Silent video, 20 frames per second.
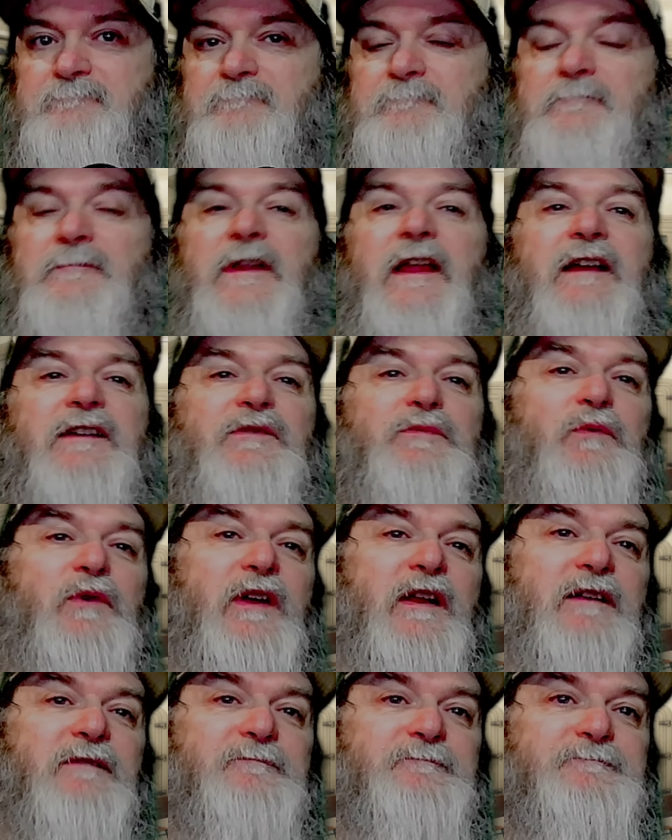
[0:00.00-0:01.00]
Next
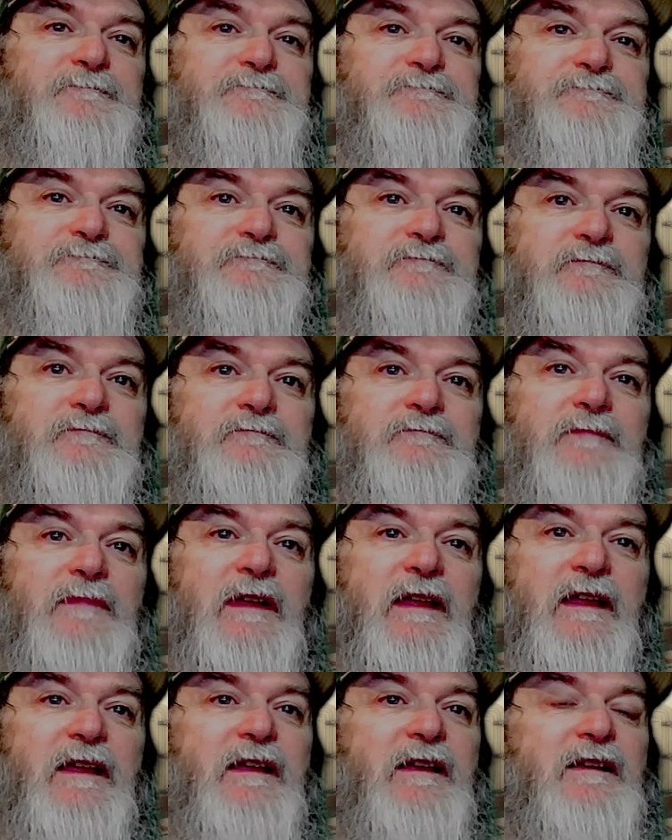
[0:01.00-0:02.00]
one
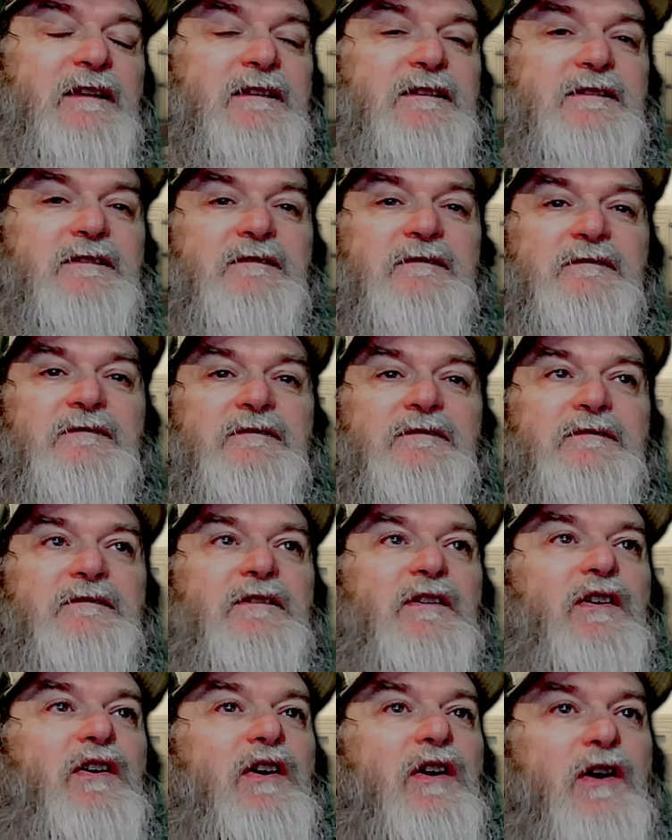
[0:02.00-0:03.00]
is
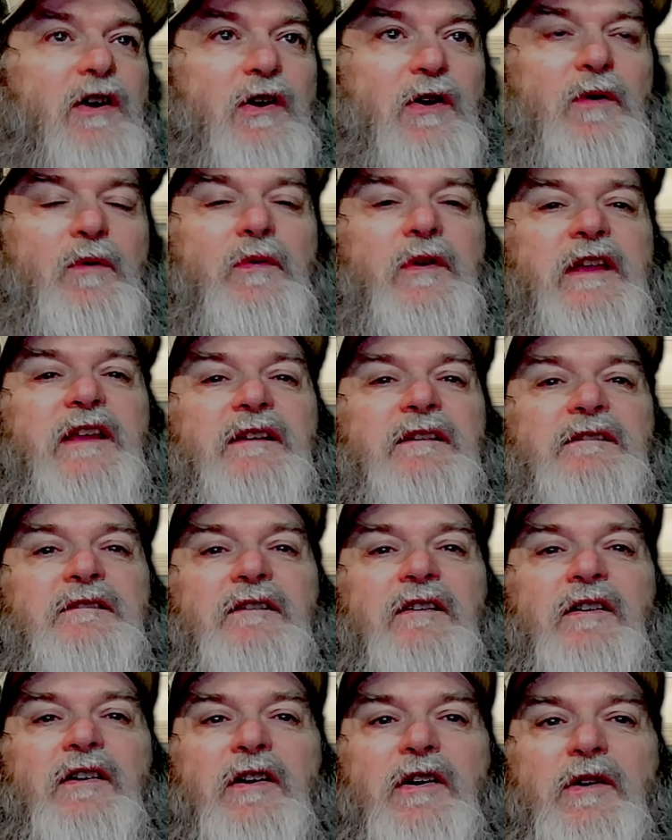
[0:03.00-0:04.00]
always,
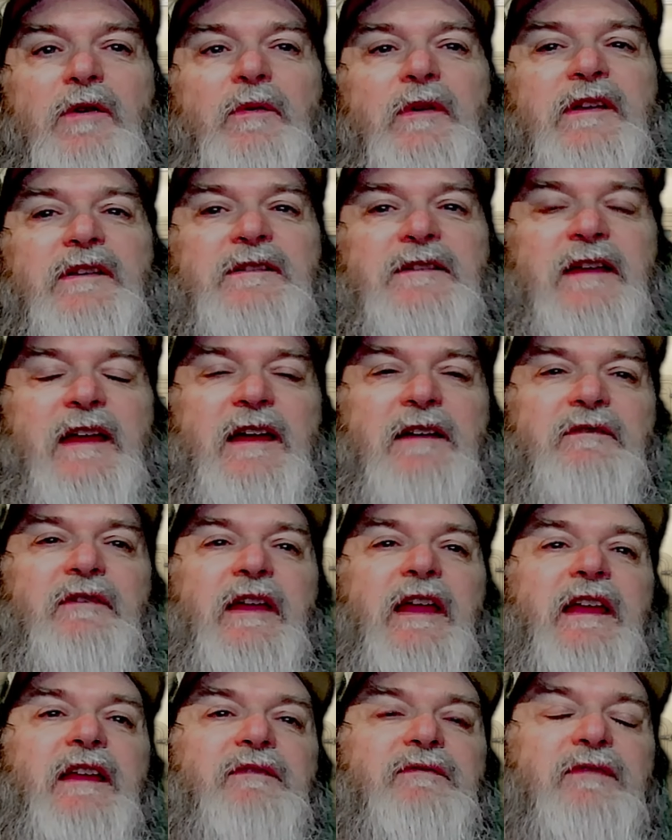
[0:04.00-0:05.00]
always have
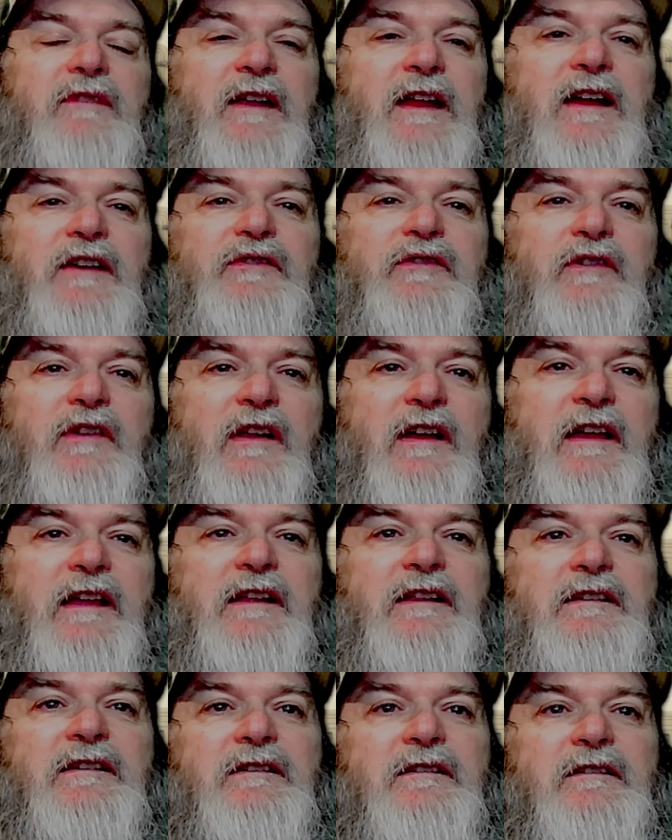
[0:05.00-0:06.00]
a
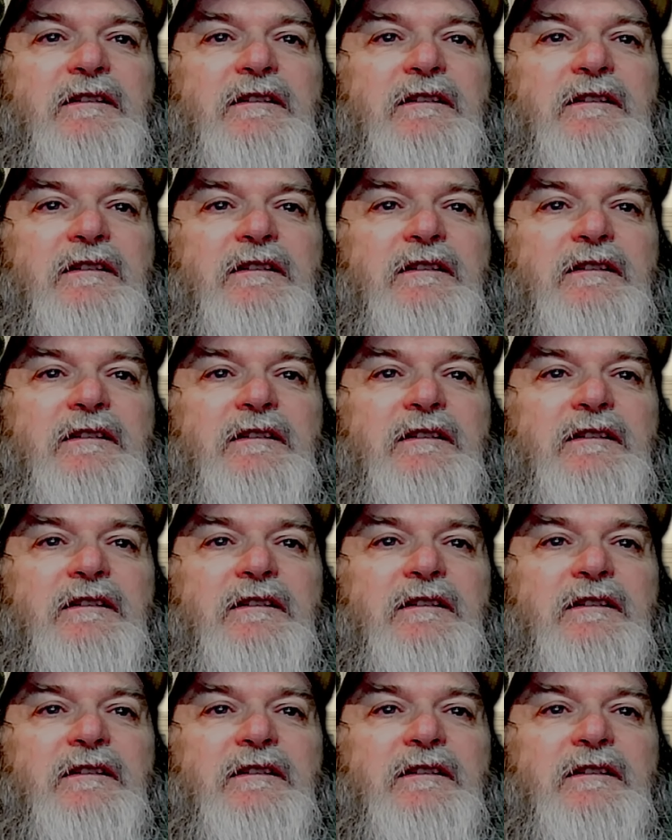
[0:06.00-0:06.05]
flashlight